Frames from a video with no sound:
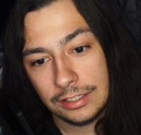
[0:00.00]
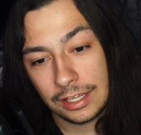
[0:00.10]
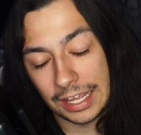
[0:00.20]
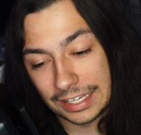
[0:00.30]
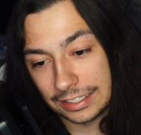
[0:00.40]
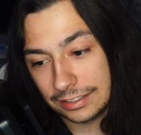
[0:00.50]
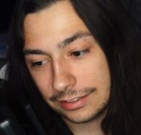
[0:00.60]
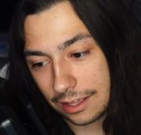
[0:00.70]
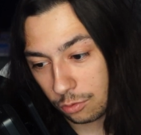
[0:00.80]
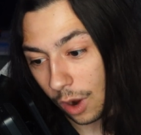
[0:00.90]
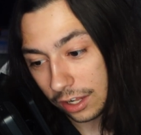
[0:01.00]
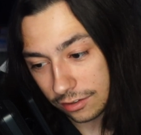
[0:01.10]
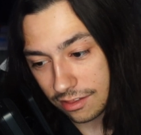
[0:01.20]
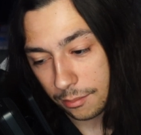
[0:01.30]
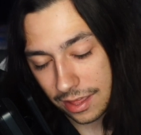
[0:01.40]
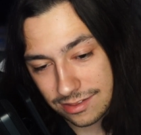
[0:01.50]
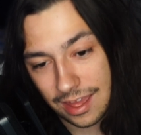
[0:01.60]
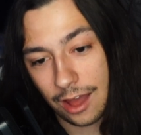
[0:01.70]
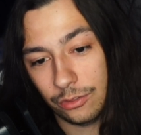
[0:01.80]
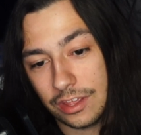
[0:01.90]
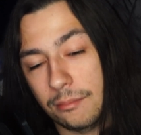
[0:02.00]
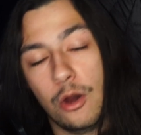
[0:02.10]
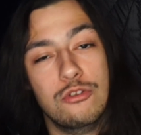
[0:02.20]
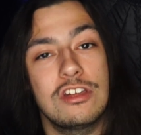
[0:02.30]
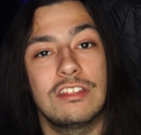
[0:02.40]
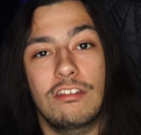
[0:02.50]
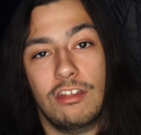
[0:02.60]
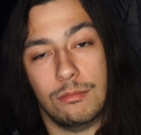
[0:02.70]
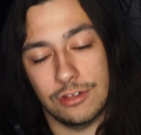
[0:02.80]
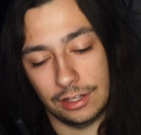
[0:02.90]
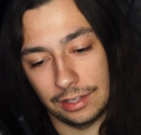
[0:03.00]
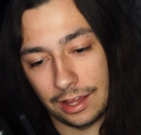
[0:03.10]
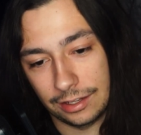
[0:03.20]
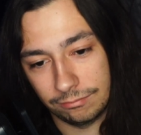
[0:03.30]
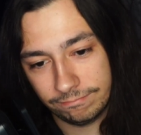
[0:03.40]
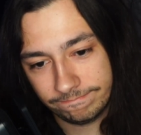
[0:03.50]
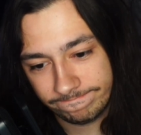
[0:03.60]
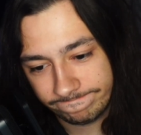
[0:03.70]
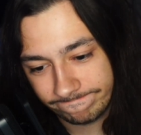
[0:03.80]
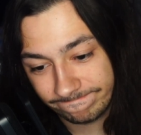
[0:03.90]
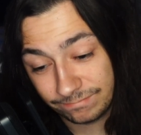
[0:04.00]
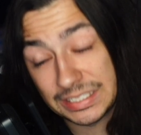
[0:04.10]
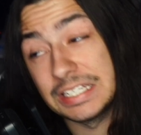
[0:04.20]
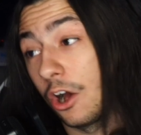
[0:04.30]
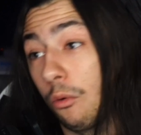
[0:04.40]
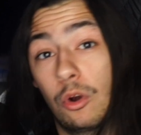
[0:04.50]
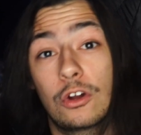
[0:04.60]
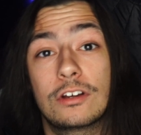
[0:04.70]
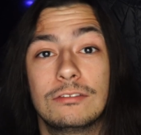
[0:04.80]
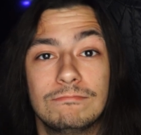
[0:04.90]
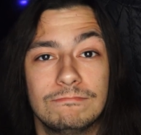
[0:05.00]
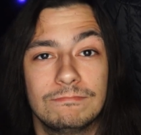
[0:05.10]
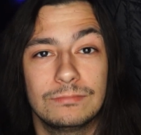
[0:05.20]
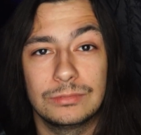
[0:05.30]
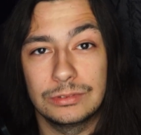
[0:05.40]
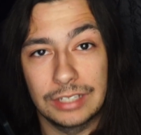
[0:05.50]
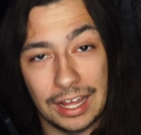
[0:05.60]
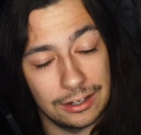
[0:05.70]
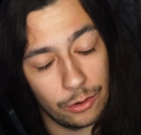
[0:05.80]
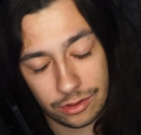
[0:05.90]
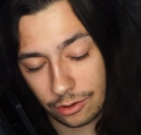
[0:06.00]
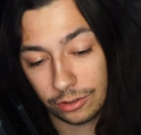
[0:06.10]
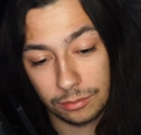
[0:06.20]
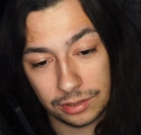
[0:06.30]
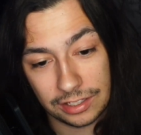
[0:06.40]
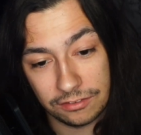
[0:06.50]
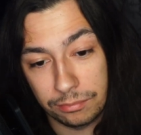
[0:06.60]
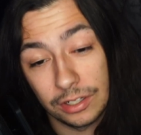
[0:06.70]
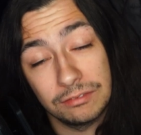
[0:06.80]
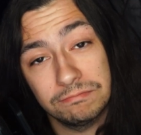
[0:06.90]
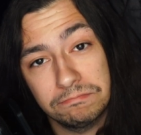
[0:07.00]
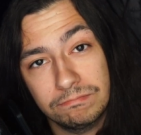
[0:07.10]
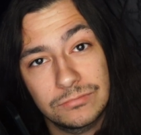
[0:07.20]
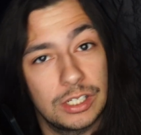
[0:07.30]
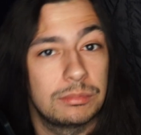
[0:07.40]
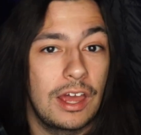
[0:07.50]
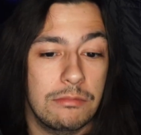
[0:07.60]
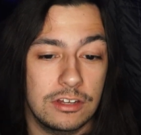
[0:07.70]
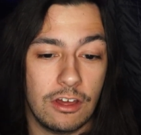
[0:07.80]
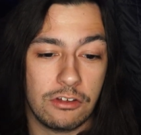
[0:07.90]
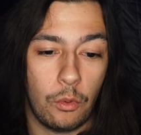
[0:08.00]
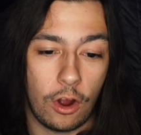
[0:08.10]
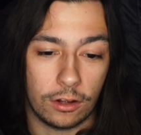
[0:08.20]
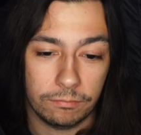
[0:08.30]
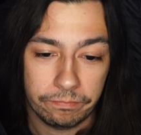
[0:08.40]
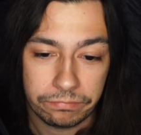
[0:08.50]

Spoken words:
And as wild as it may sound, the emoji in the subject line did not work. I know it's hard to believe, but sometimes it doesn't work.